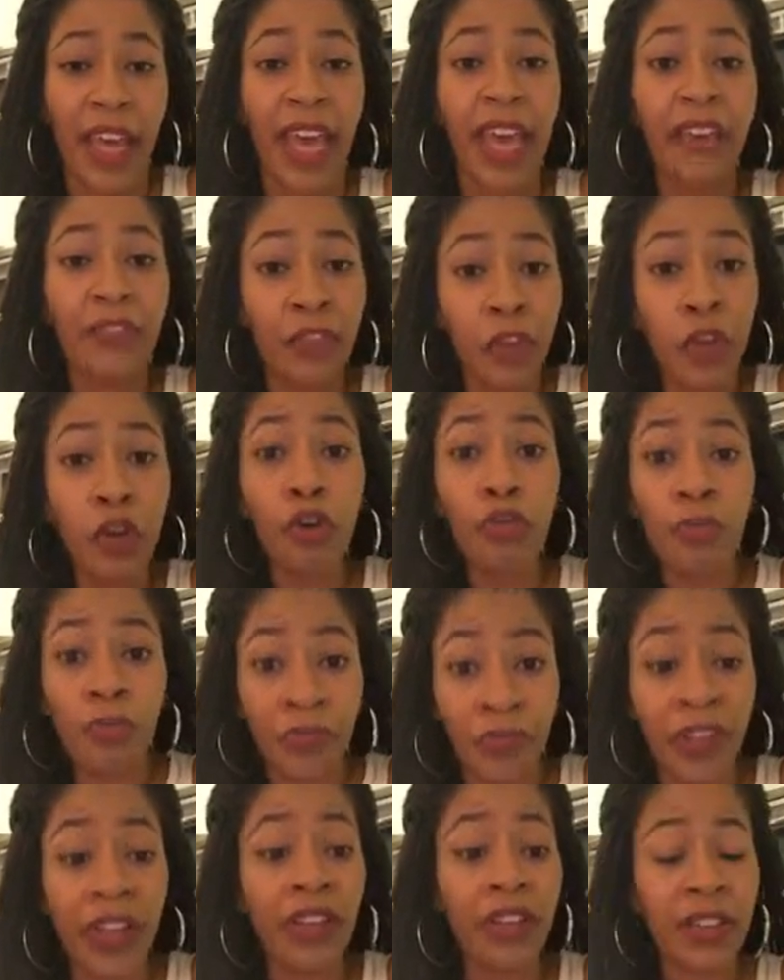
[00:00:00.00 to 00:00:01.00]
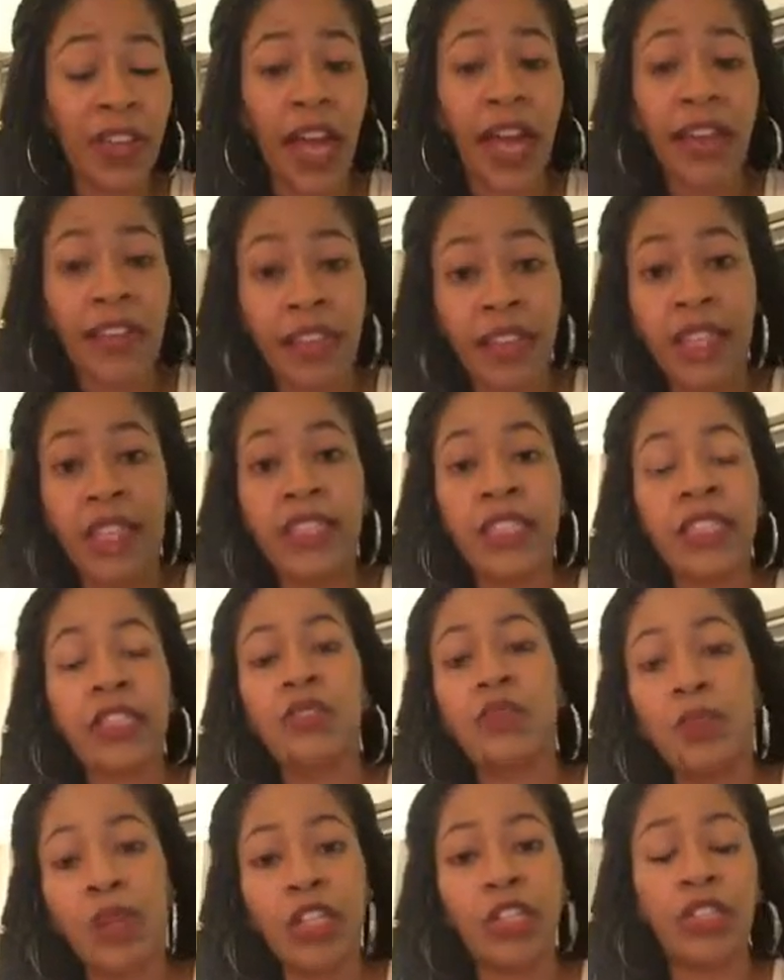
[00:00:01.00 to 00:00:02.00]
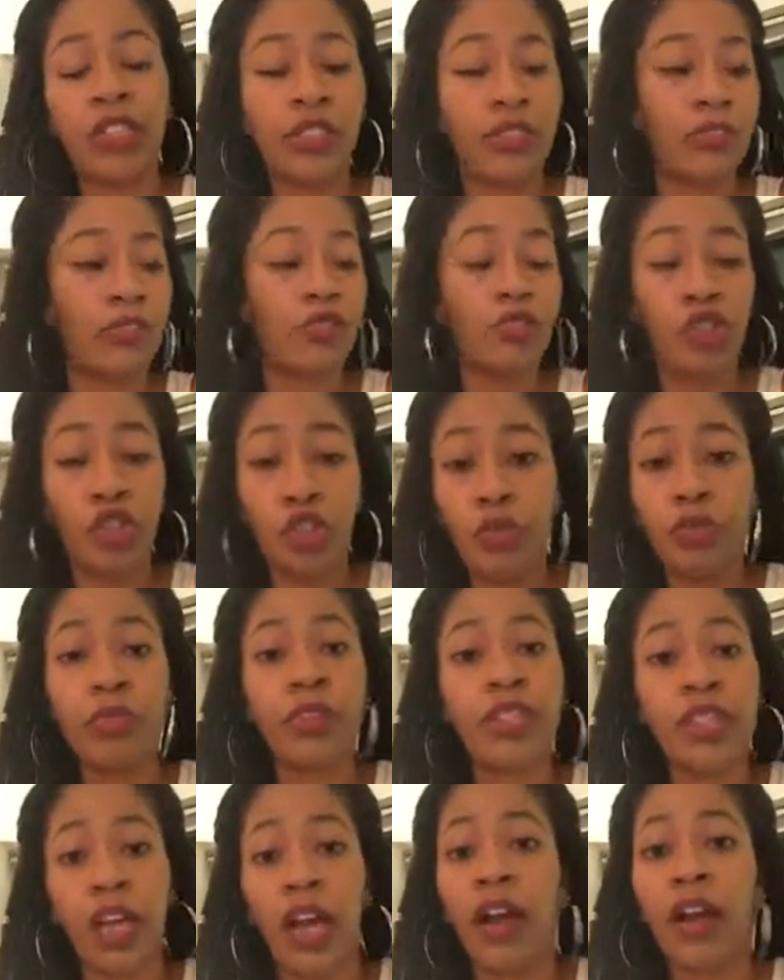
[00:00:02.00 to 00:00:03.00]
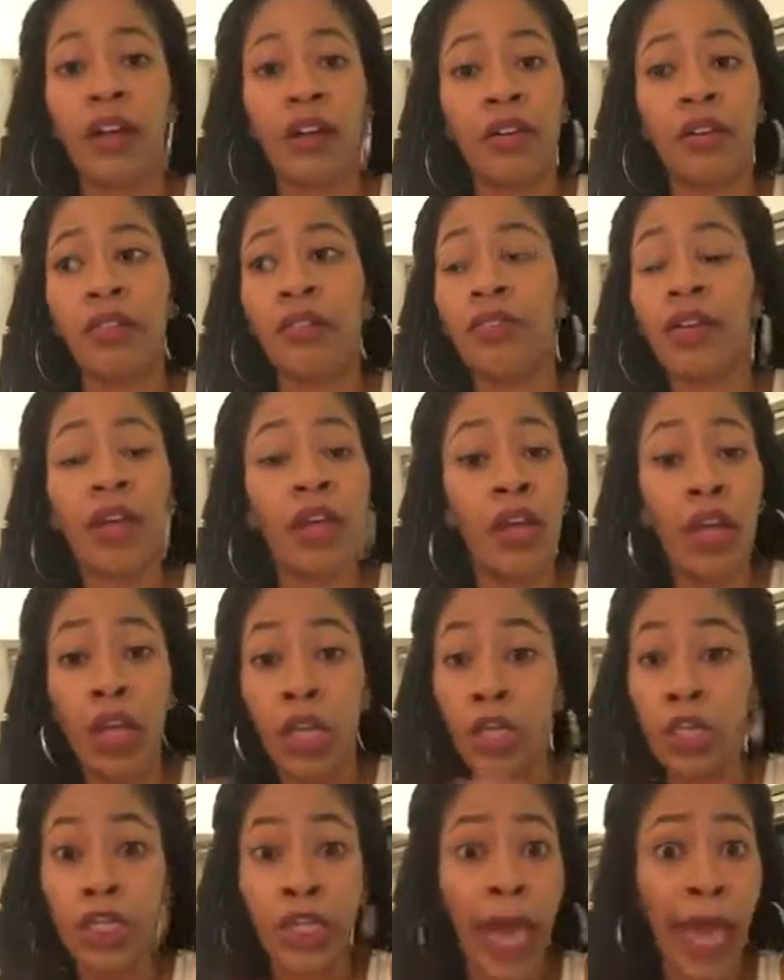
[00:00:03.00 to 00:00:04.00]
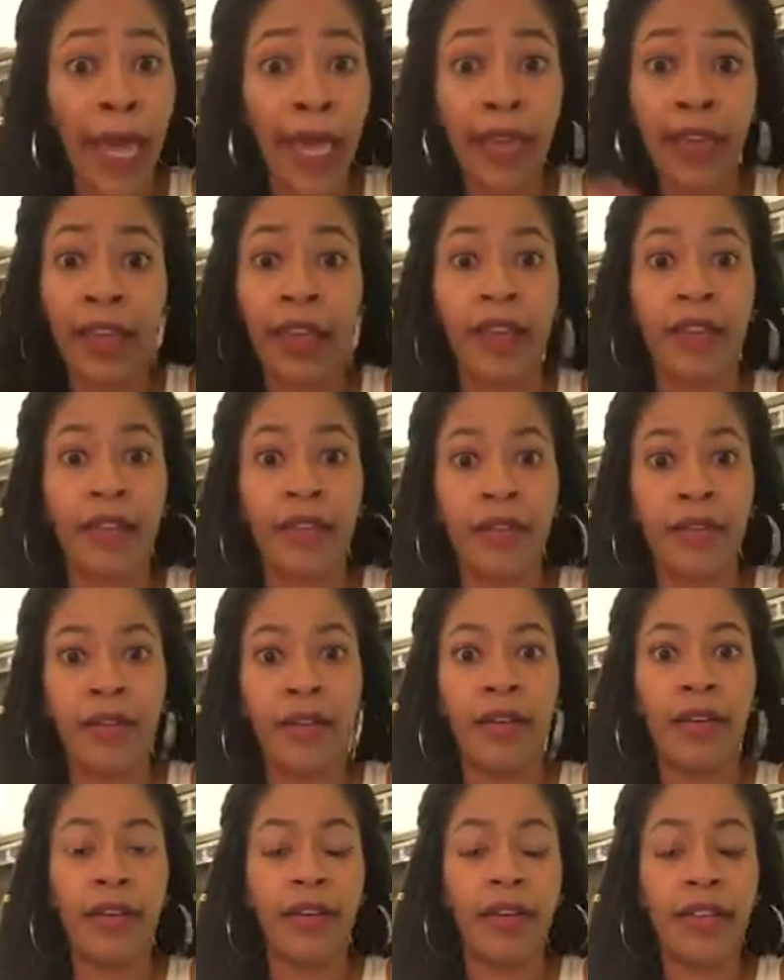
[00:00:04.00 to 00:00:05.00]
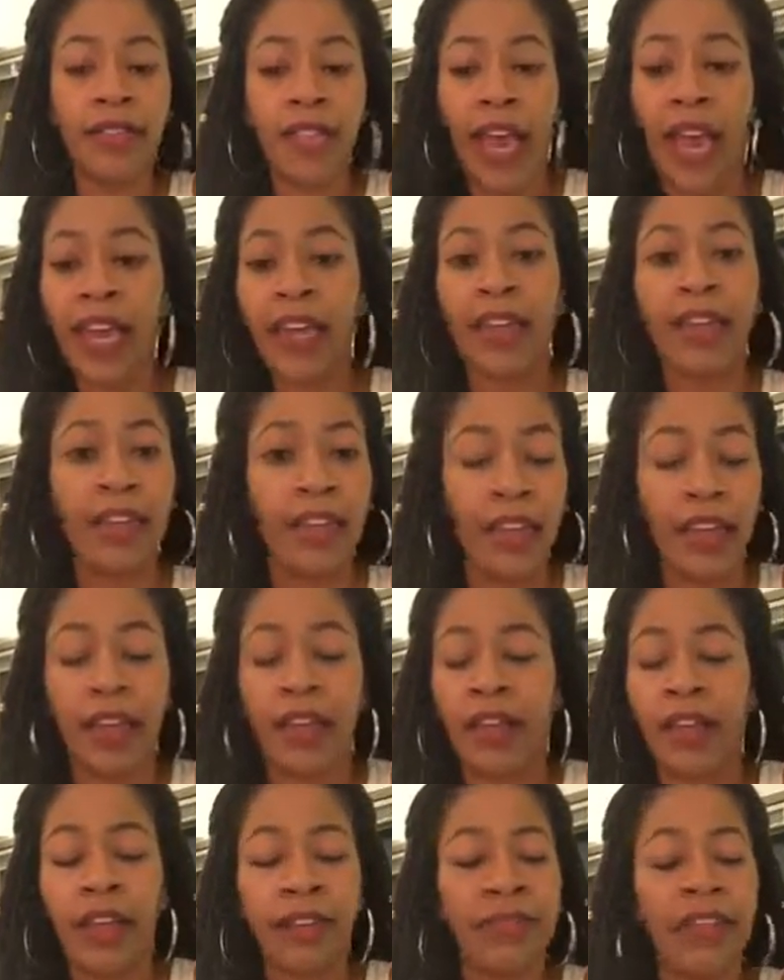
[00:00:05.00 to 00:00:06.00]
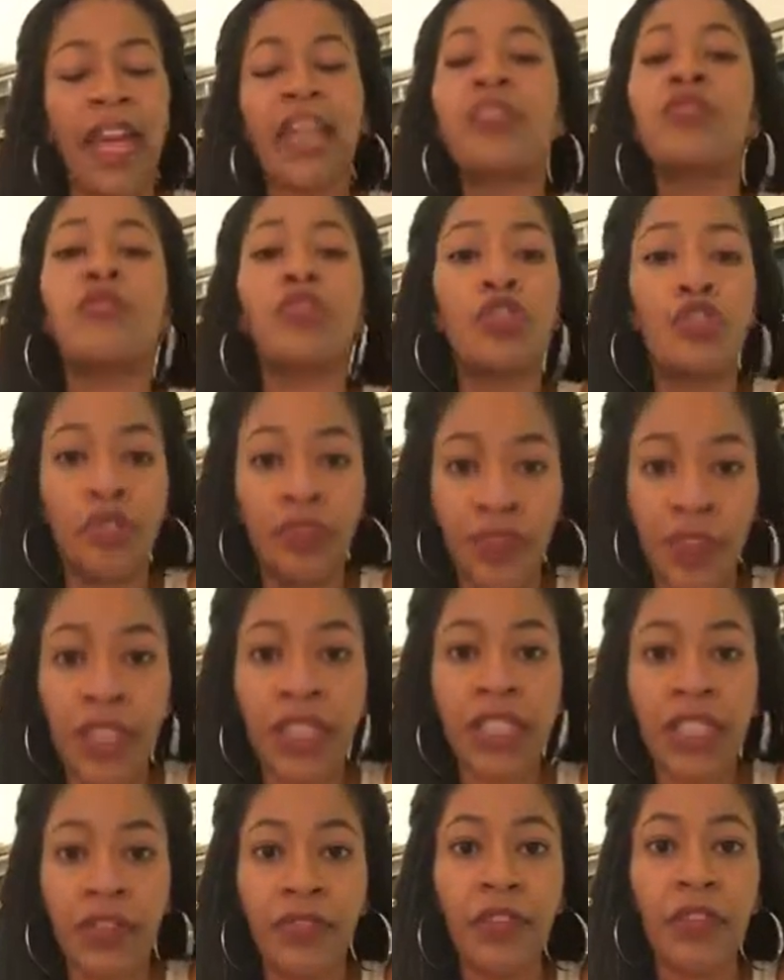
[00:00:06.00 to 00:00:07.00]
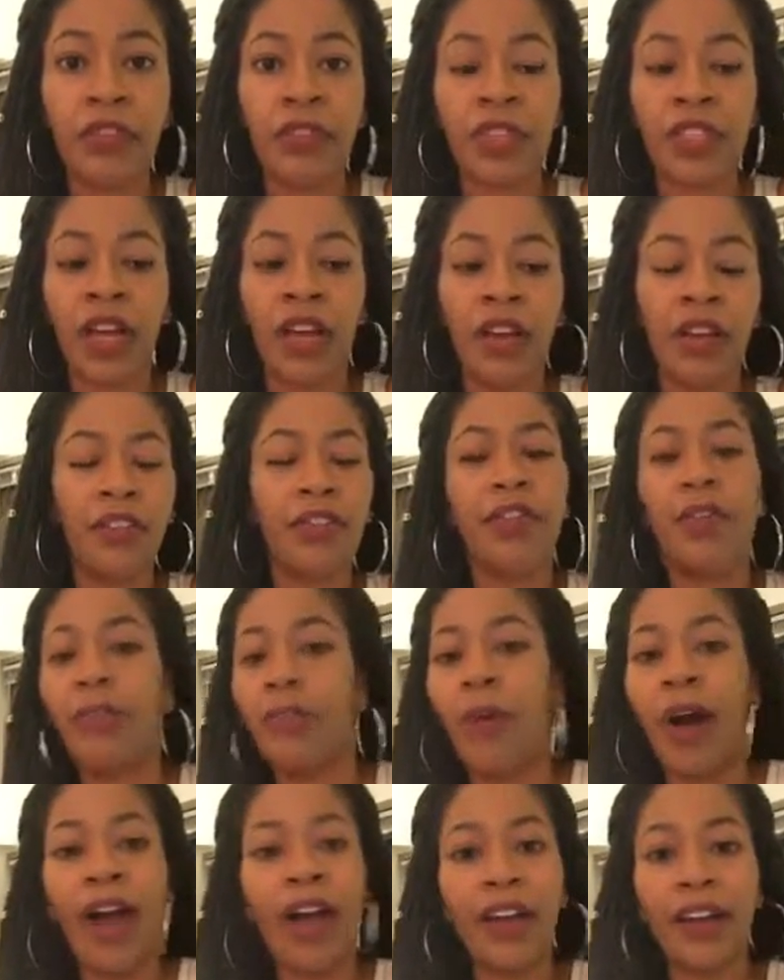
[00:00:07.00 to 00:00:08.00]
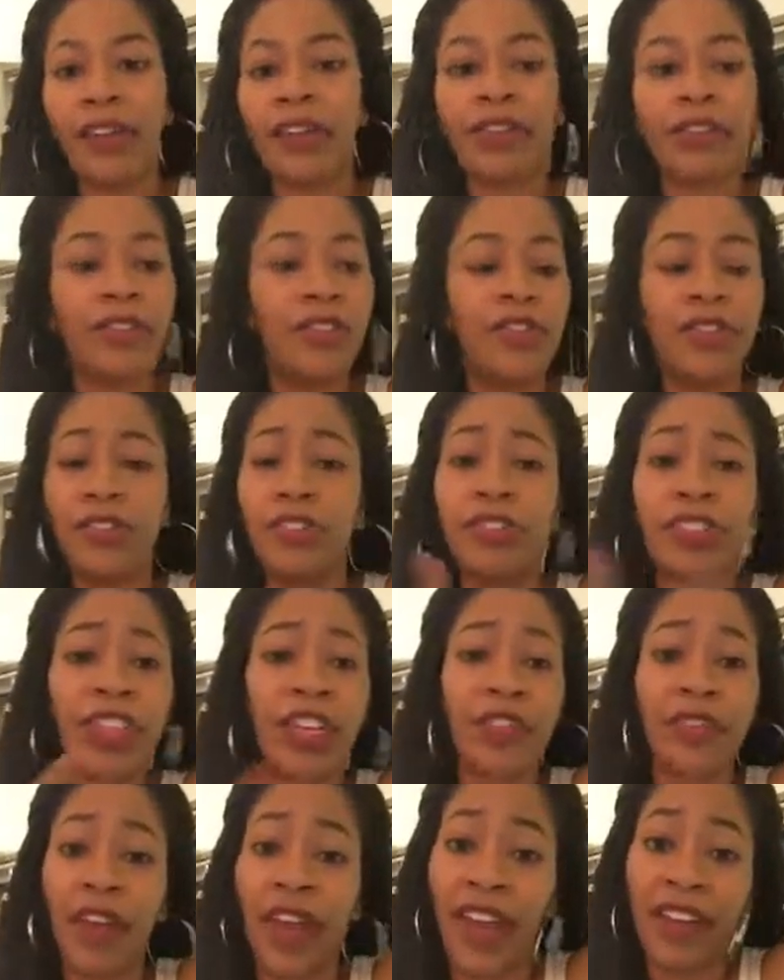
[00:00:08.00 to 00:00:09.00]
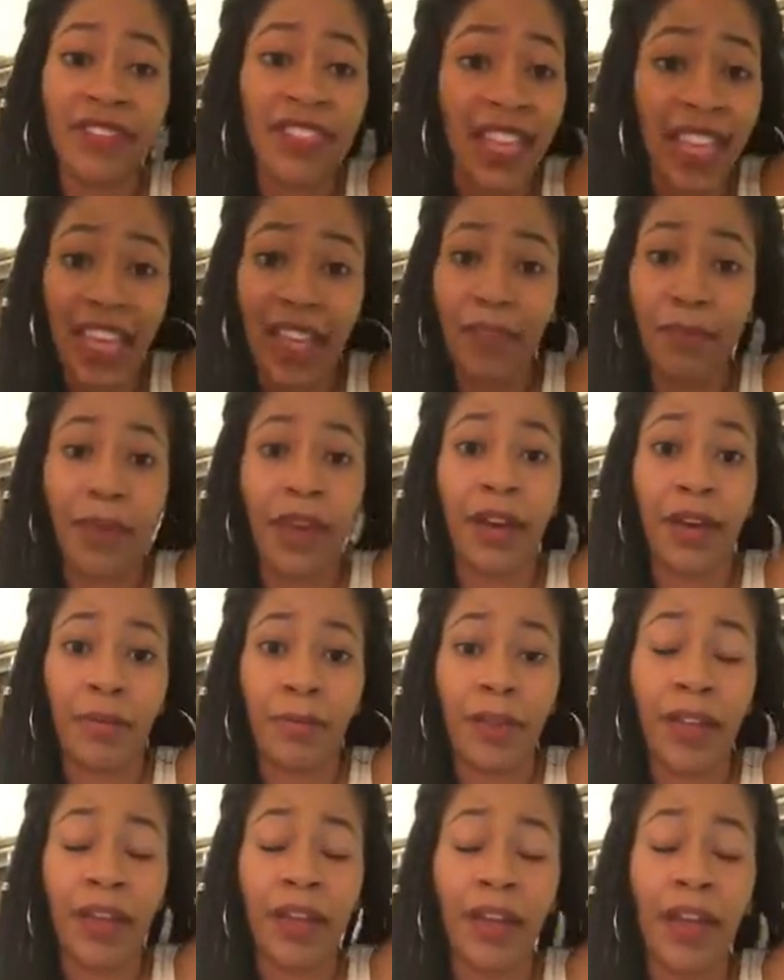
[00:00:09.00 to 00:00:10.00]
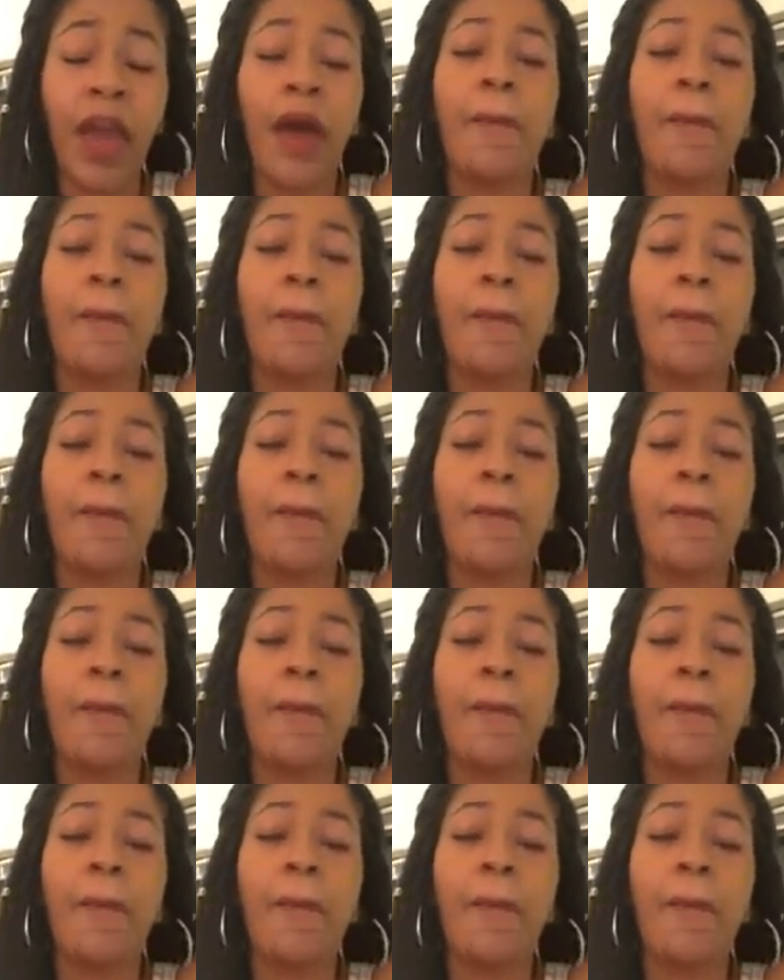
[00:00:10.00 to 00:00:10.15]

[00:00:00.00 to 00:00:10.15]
If you feel like this is what you deserve, take it. Take it. If that's what you feel as if you deserve, why you shouldn't even have to email me.